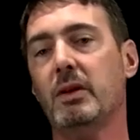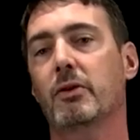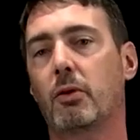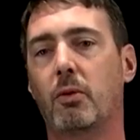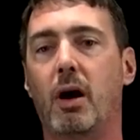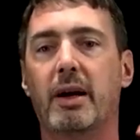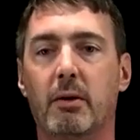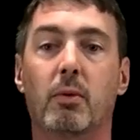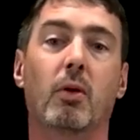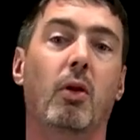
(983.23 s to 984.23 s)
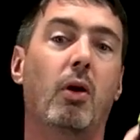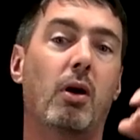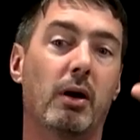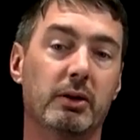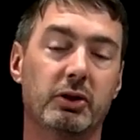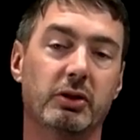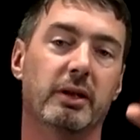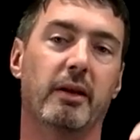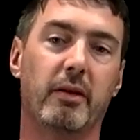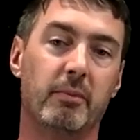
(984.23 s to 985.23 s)
So a rocket will launch,
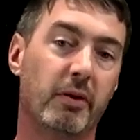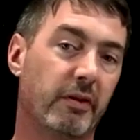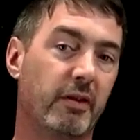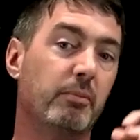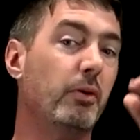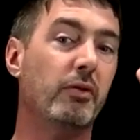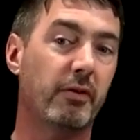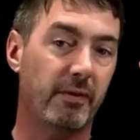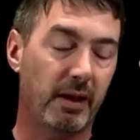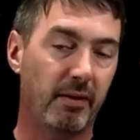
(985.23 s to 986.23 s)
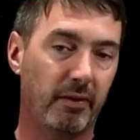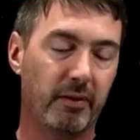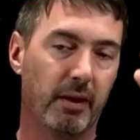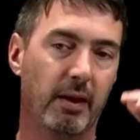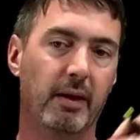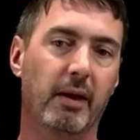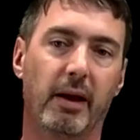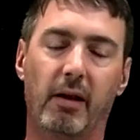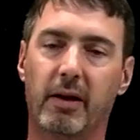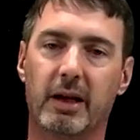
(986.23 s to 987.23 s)
this is the boost phase, and
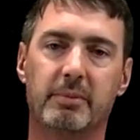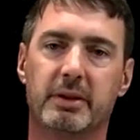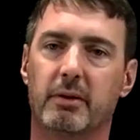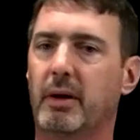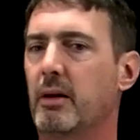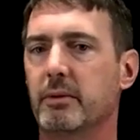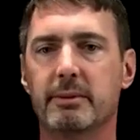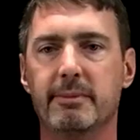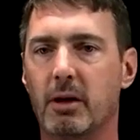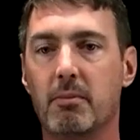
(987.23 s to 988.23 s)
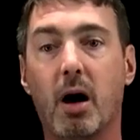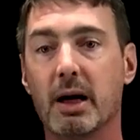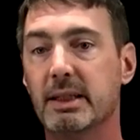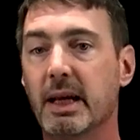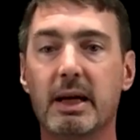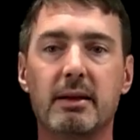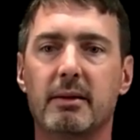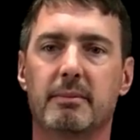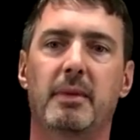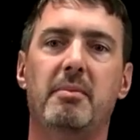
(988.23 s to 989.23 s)
it'll get up to around Mach 10,
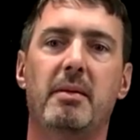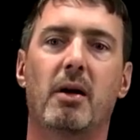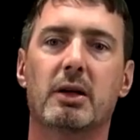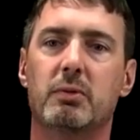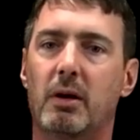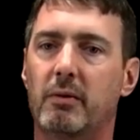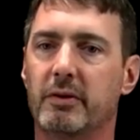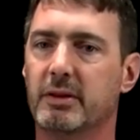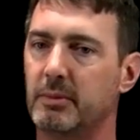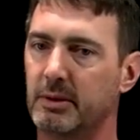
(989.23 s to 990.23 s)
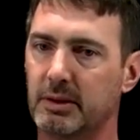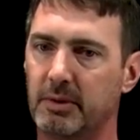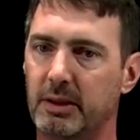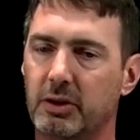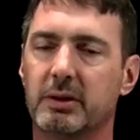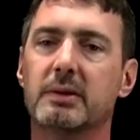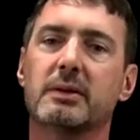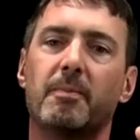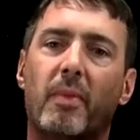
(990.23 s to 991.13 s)
maybe Mach 12 on some conditions.